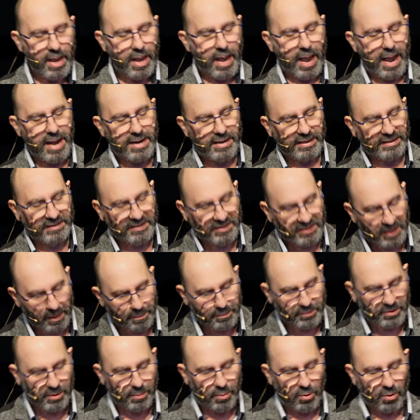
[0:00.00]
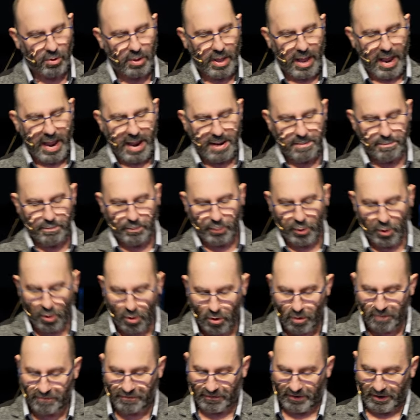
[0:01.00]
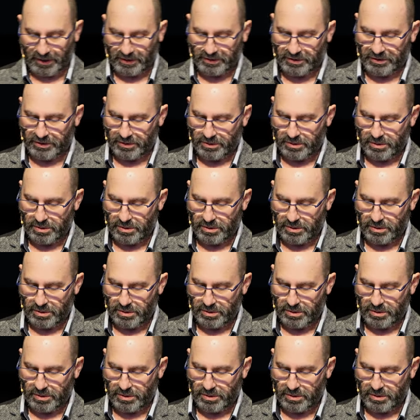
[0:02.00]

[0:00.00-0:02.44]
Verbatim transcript: and acceptable and perfect."